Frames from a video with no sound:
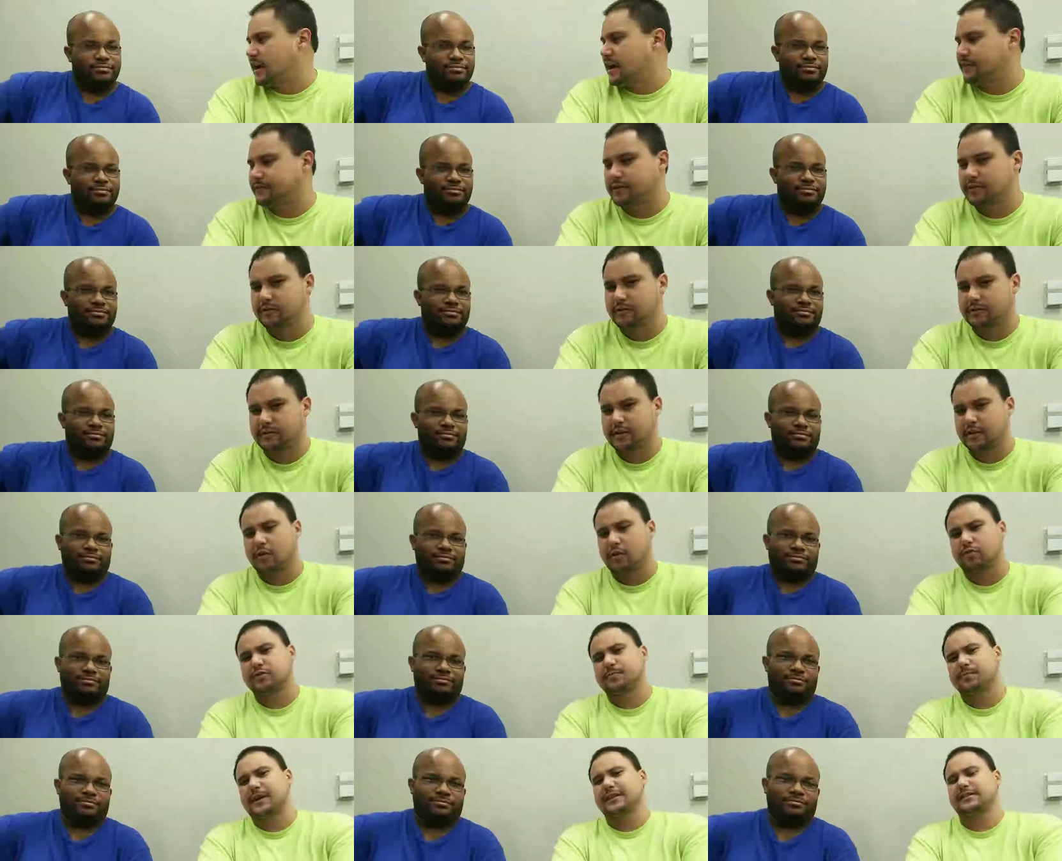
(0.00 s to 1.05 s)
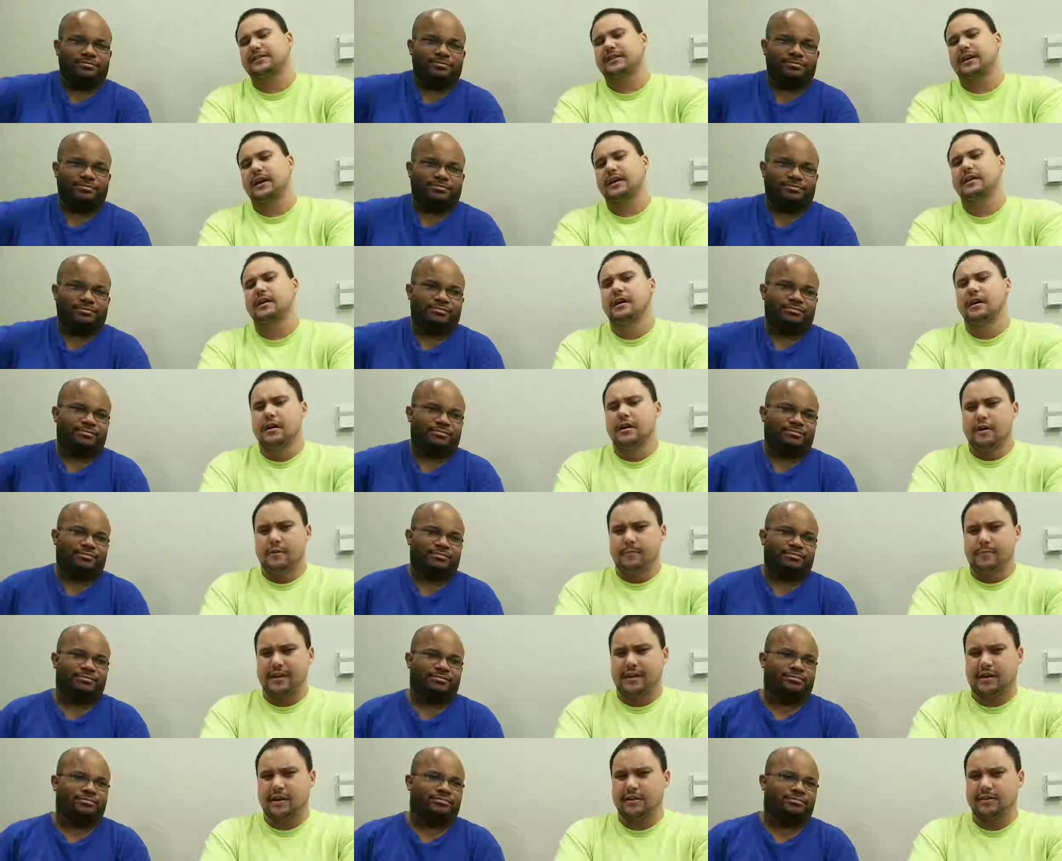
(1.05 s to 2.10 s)
Speaker 1: I have to look to, go to my site
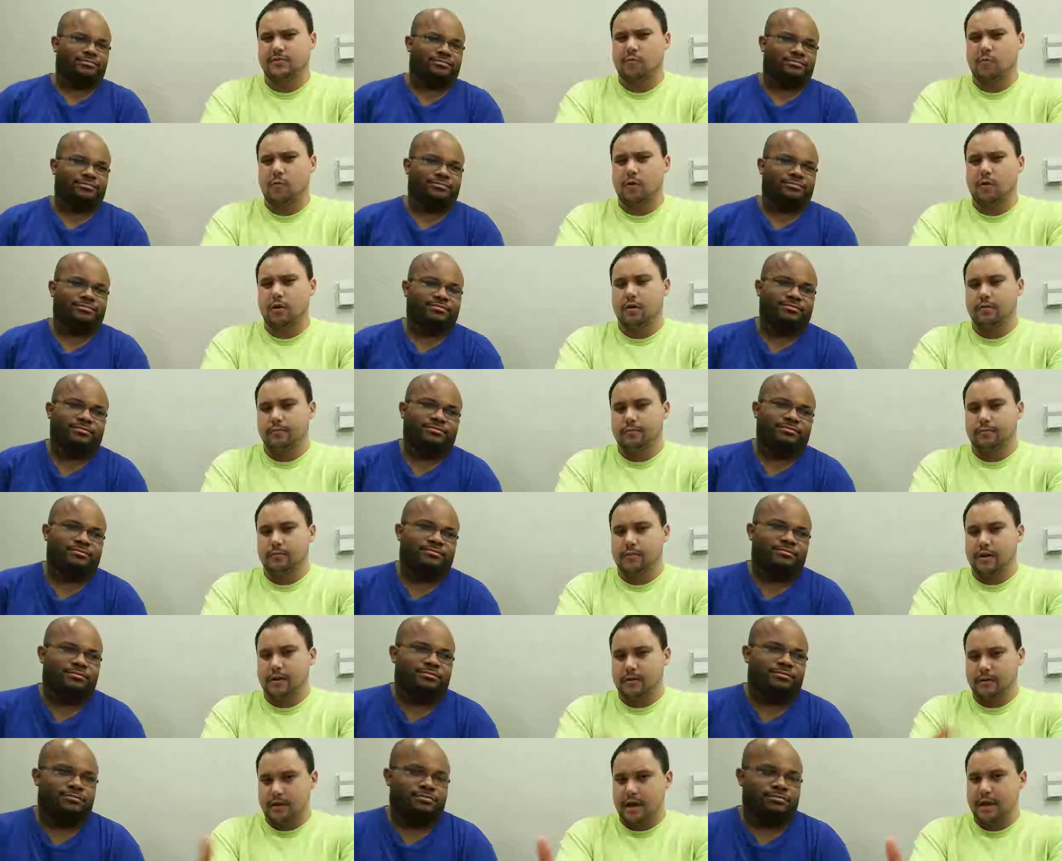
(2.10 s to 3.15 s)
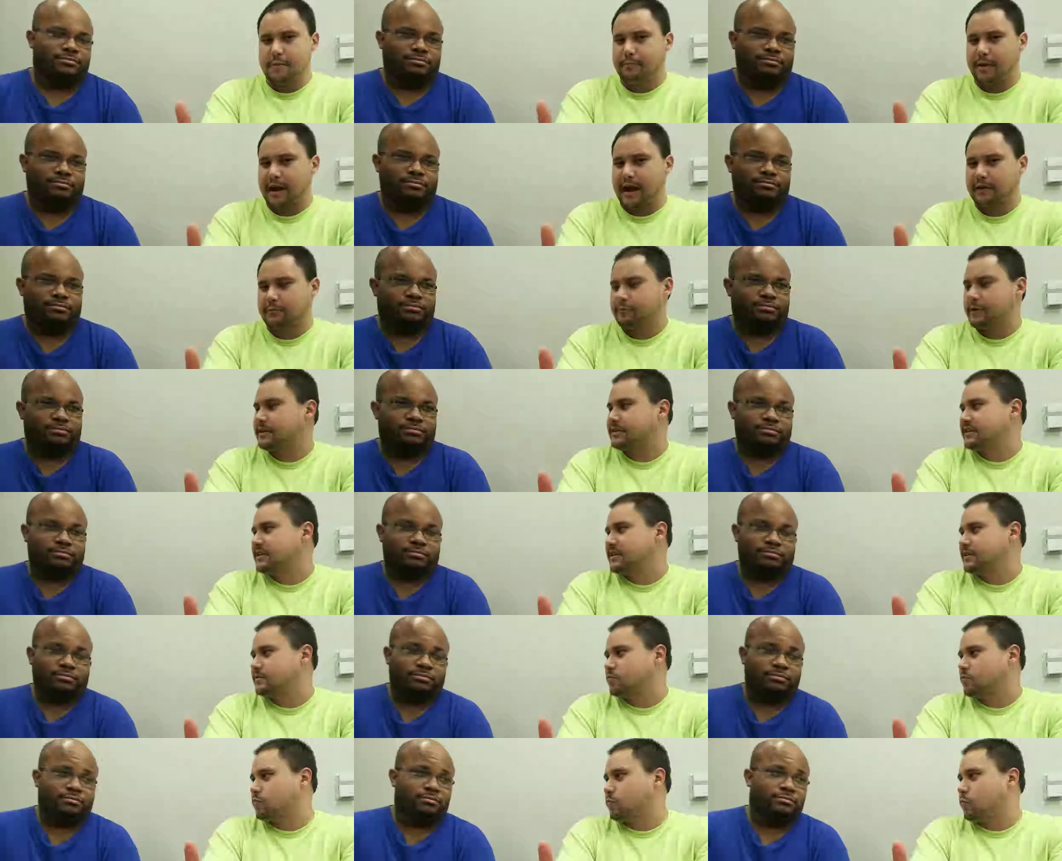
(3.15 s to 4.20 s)
because Impact
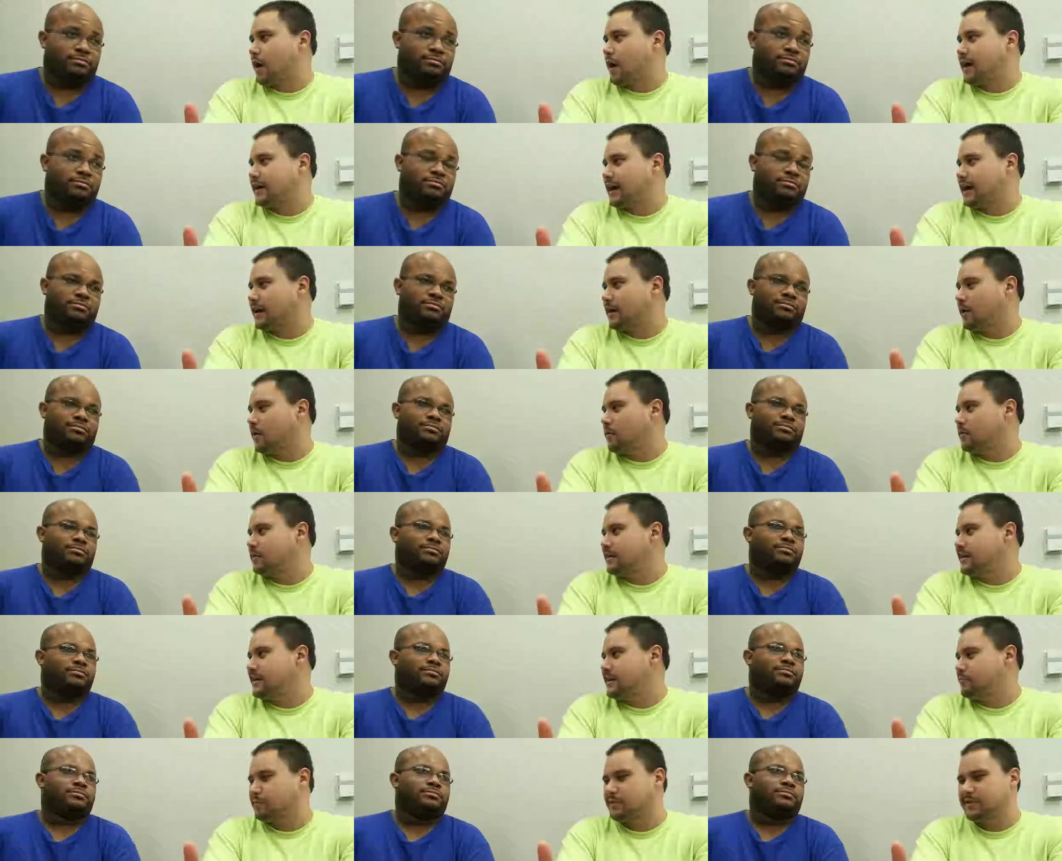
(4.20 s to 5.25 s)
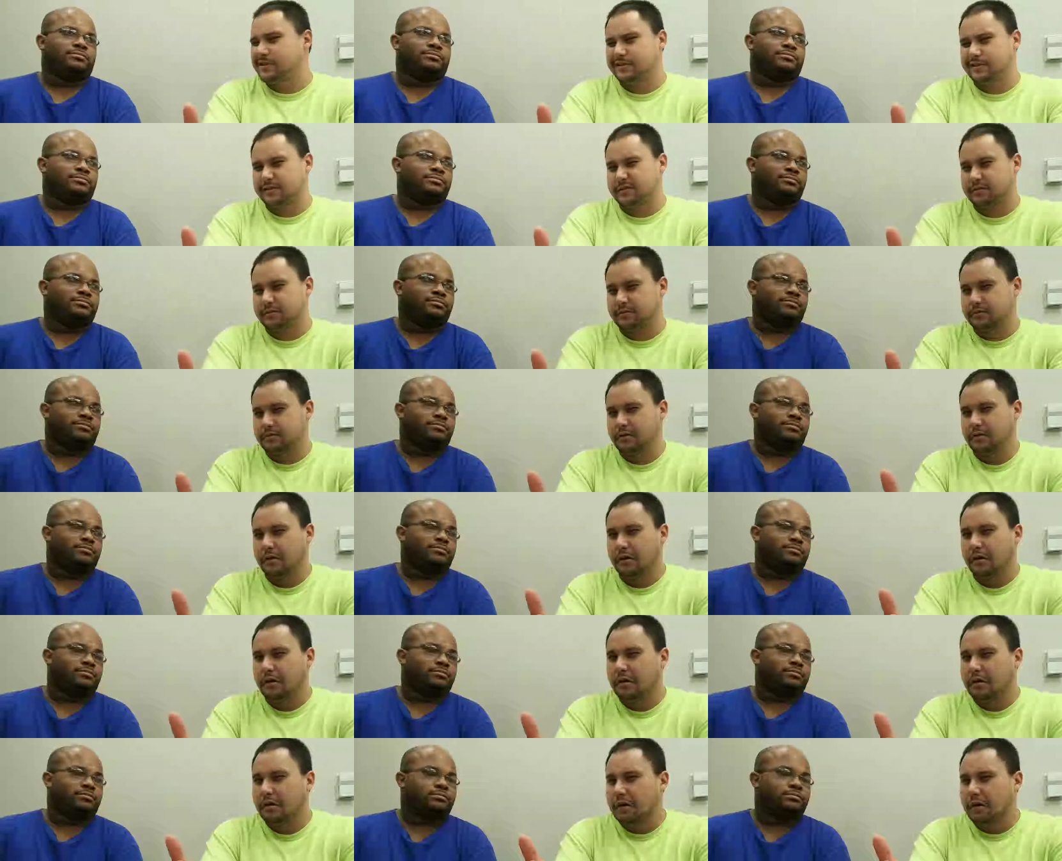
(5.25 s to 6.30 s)
Wrestling's Why Night Only was
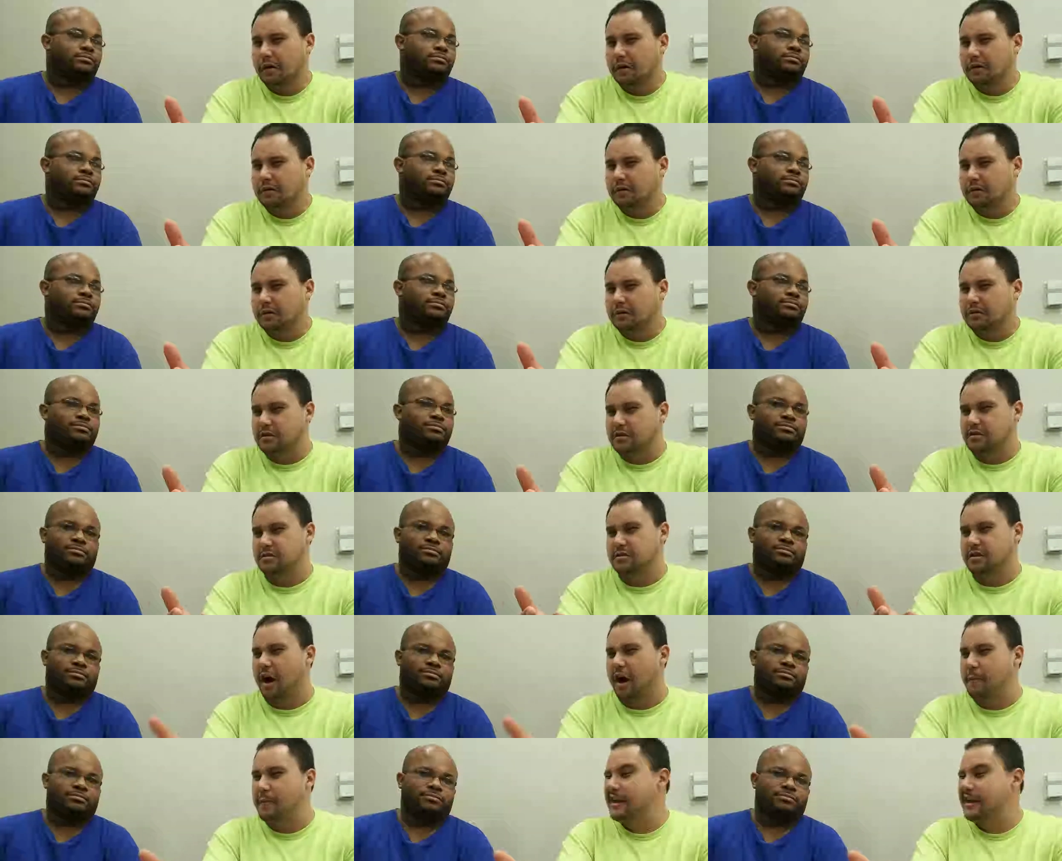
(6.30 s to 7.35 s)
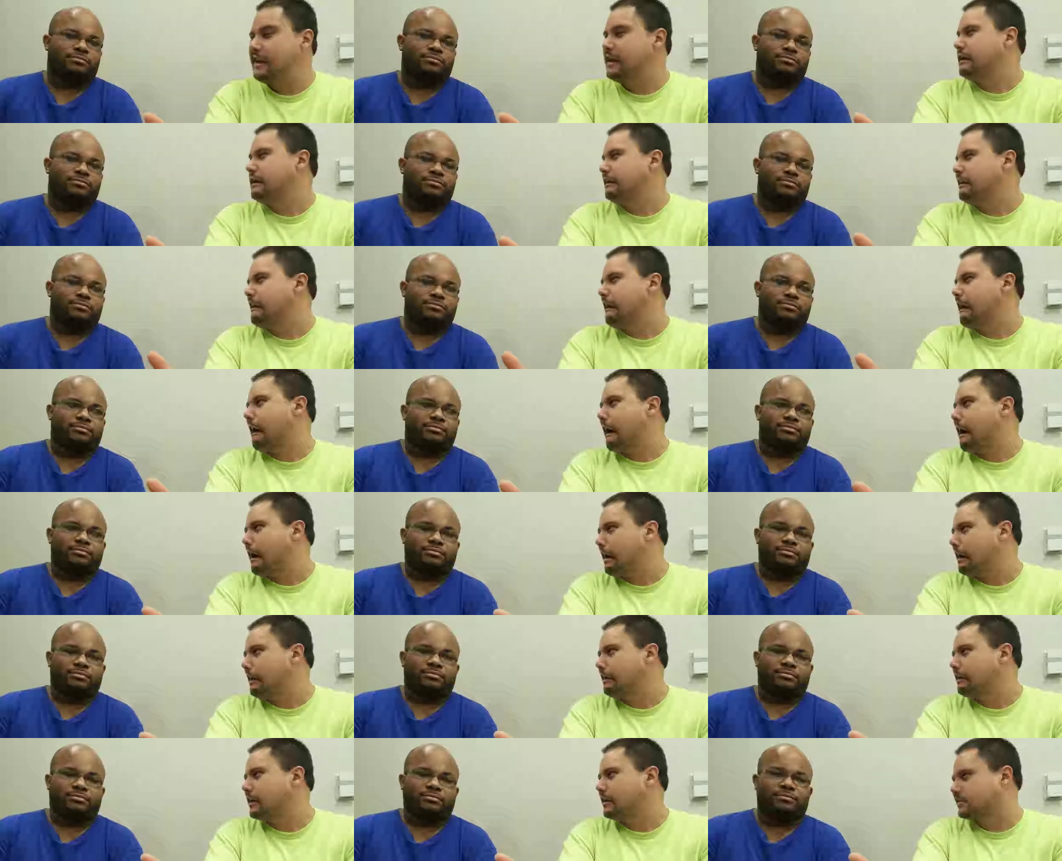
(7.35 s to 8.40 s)
dummy, yeah,
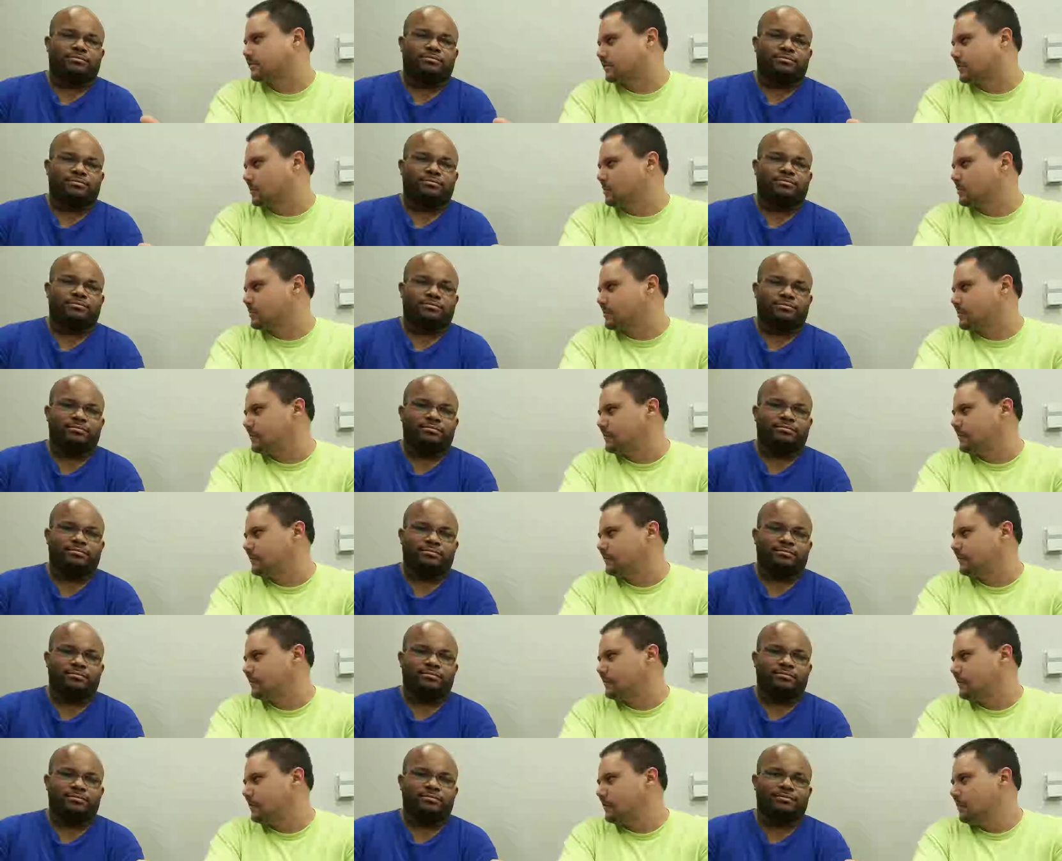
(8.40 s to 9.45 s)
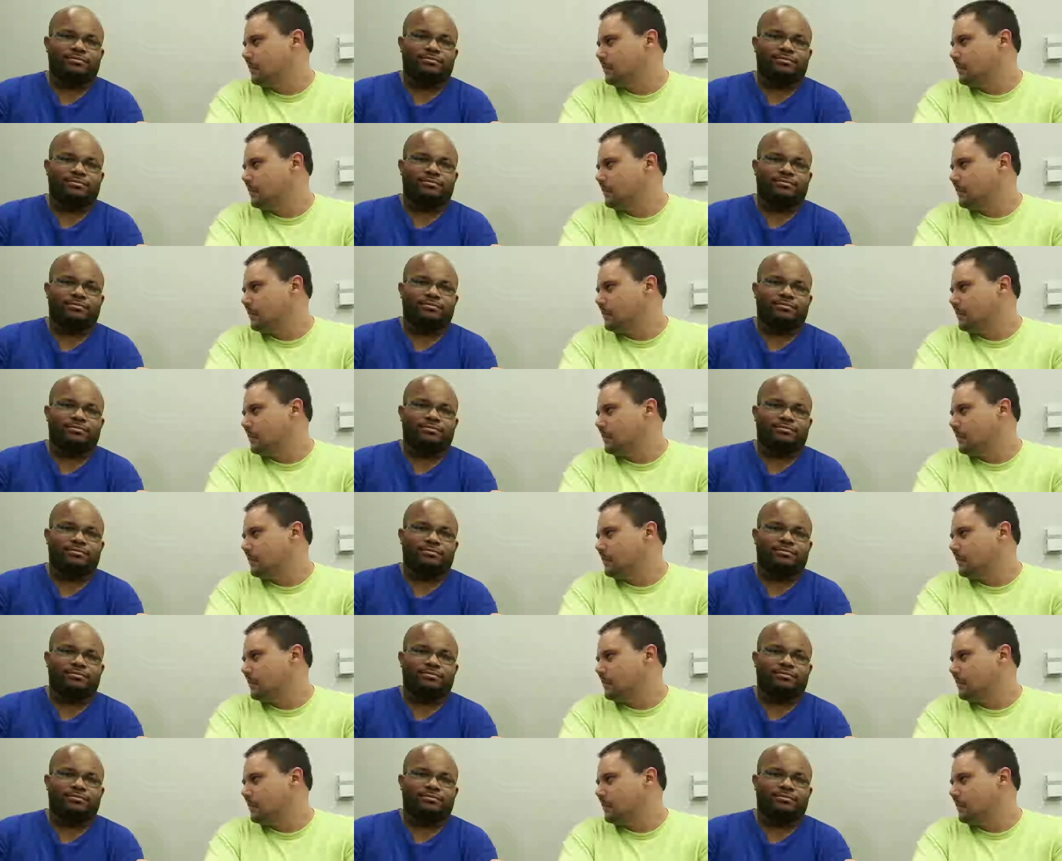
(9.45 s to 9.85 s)
mm-hmm. exclusive. Mm-hmm.